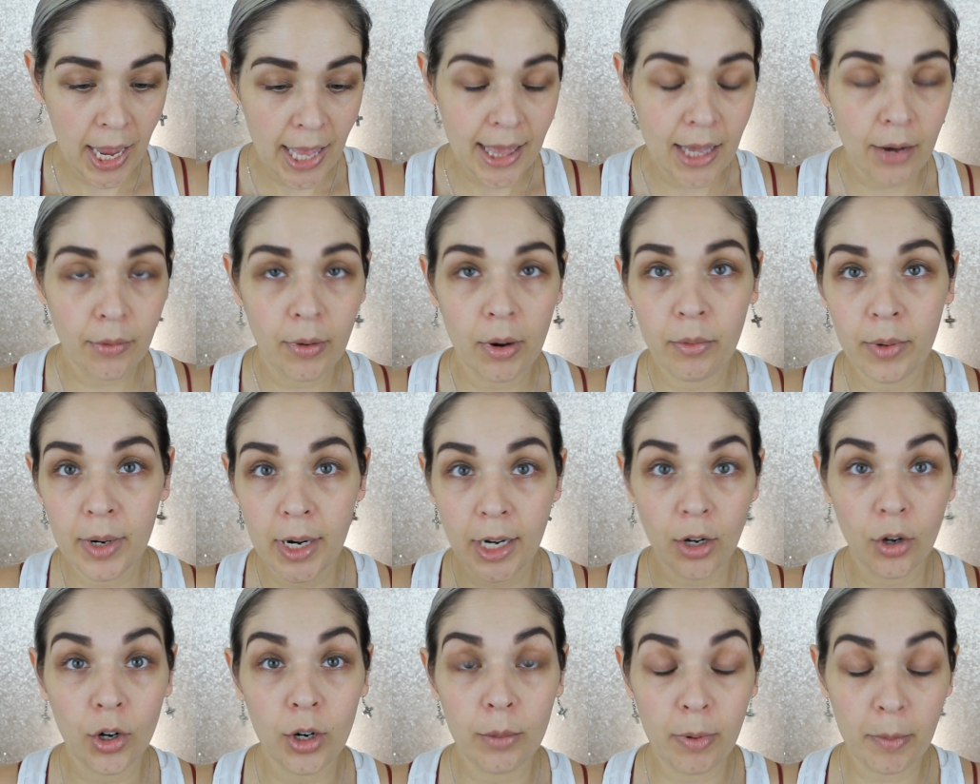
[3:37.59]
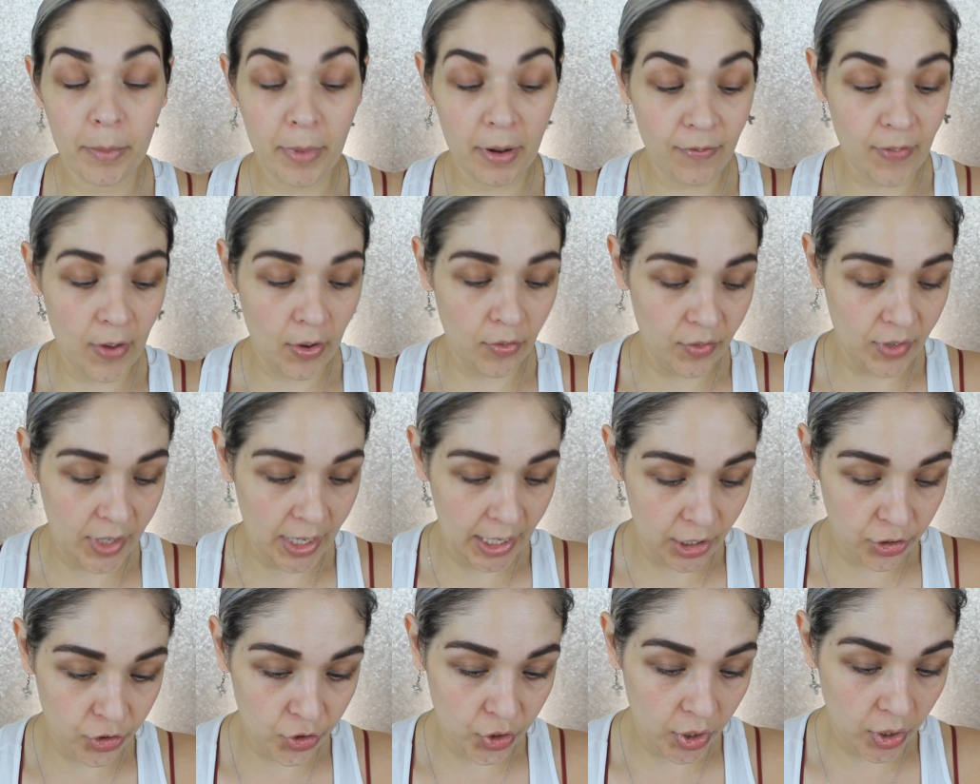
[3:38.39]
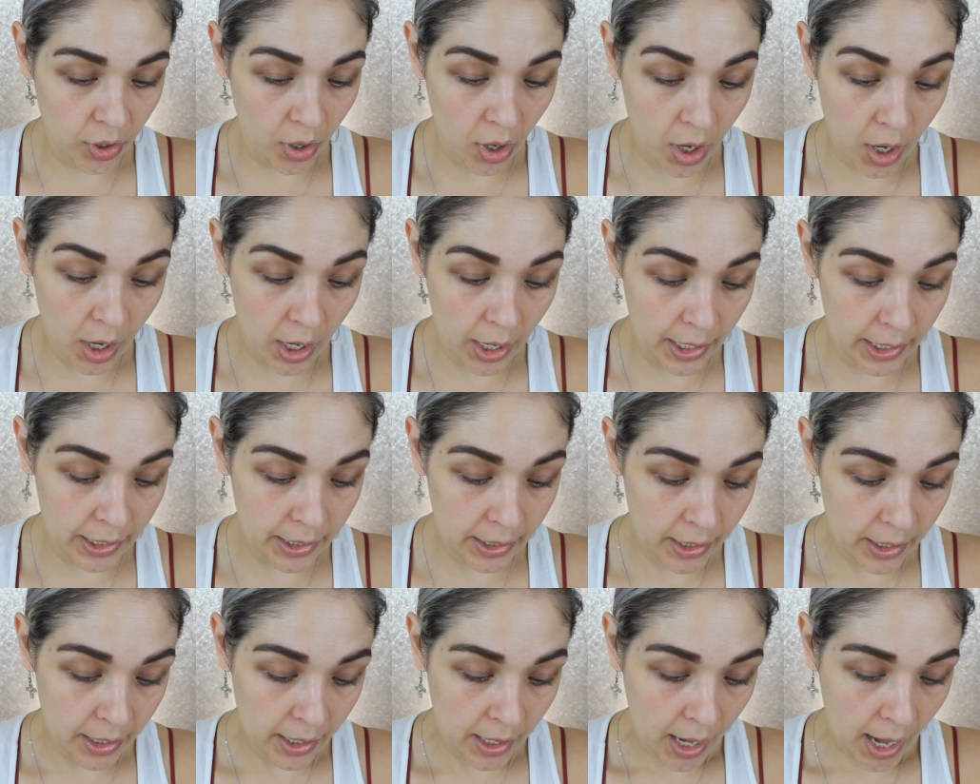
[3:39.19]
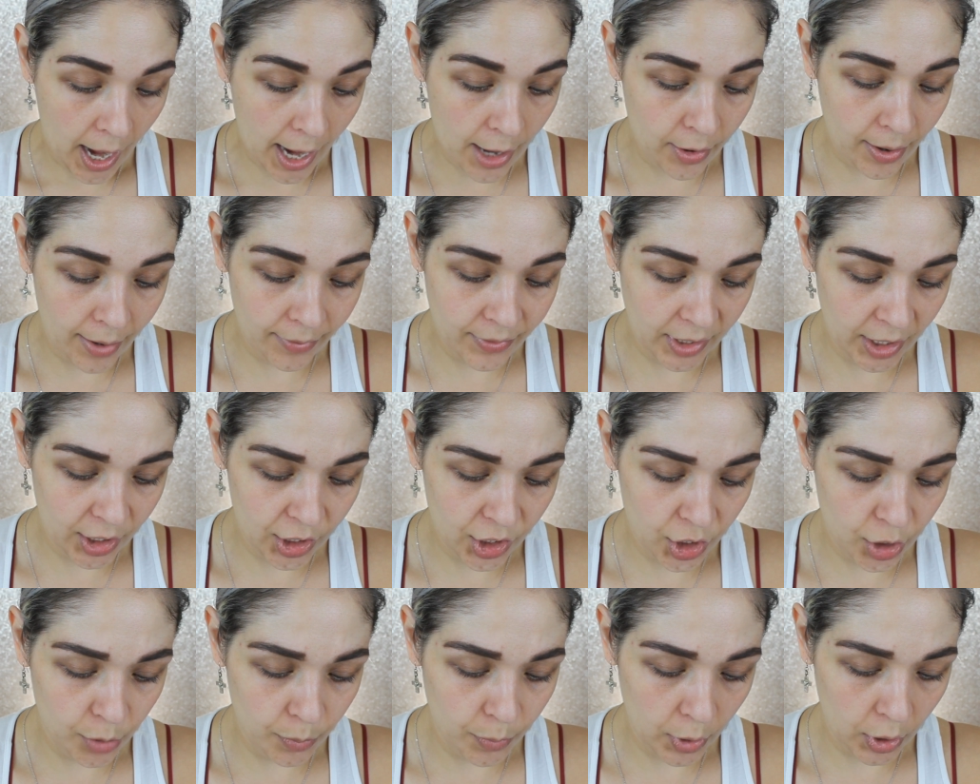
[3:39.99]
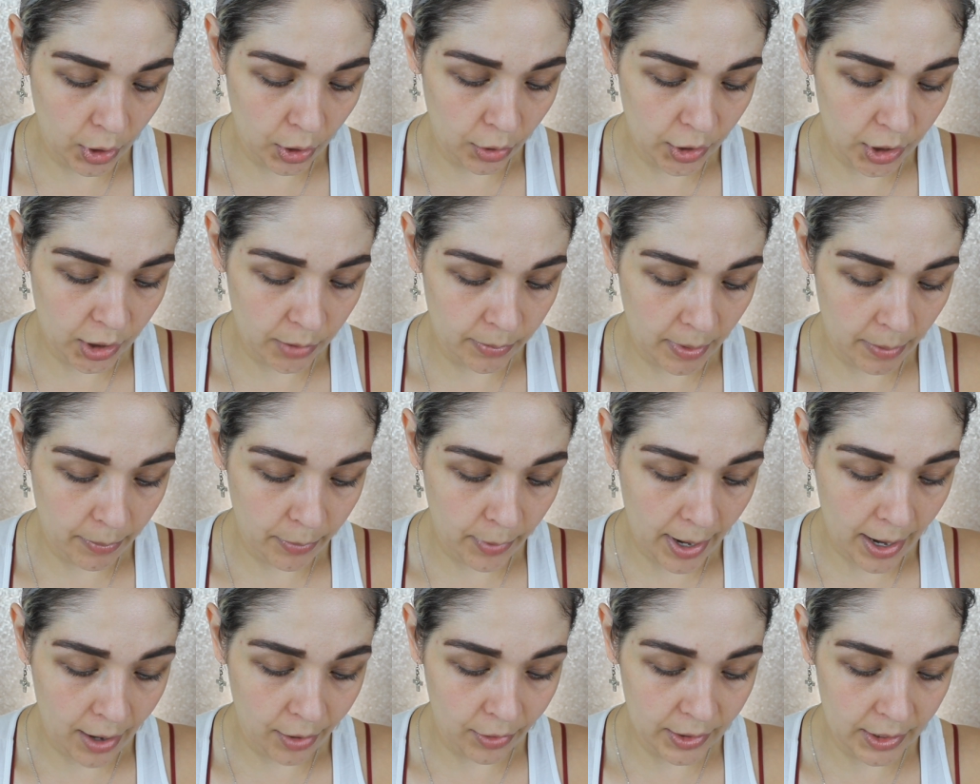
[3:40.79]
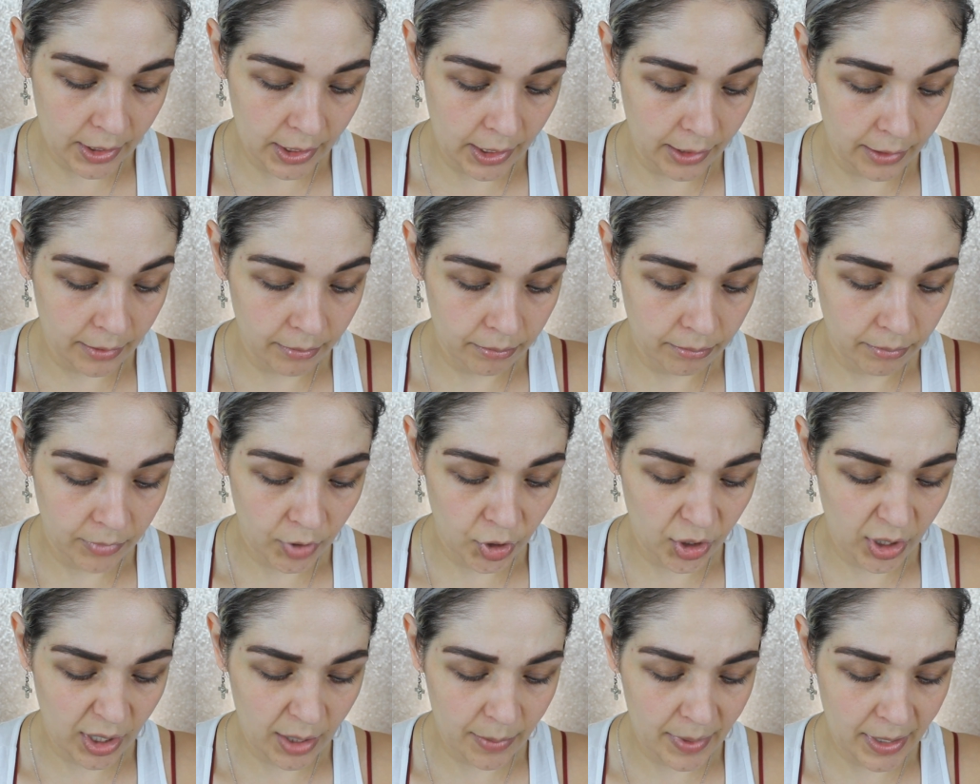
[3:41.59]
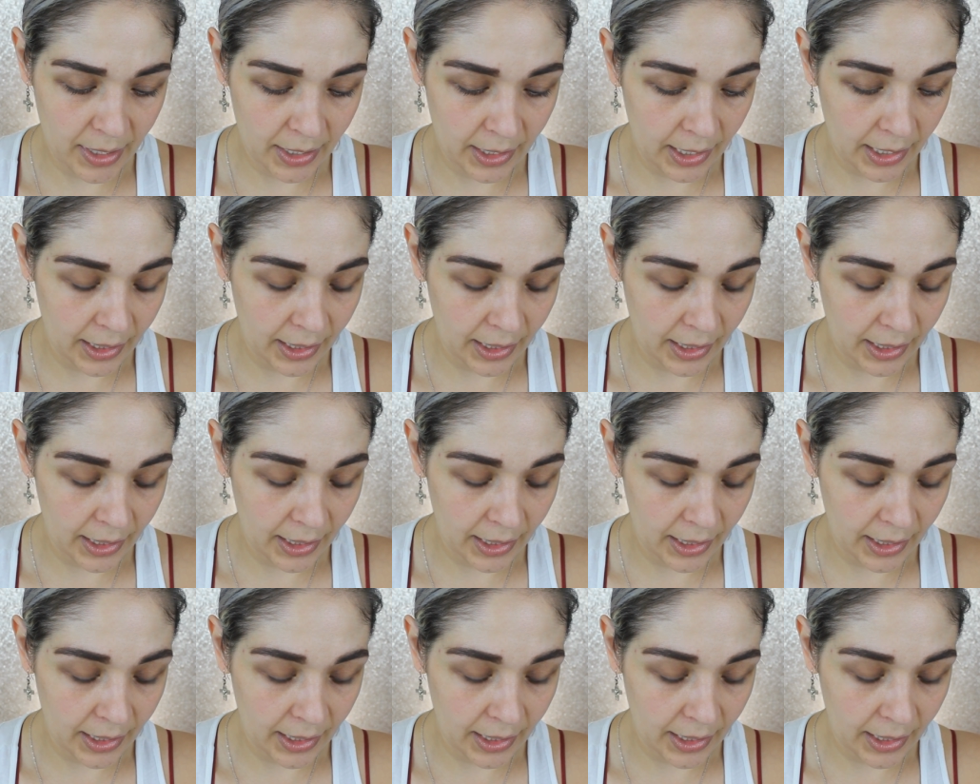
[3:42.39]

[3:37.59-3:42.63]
That way when I go to put my foundation on, I don't have to get super close to my brows and you know what I mean?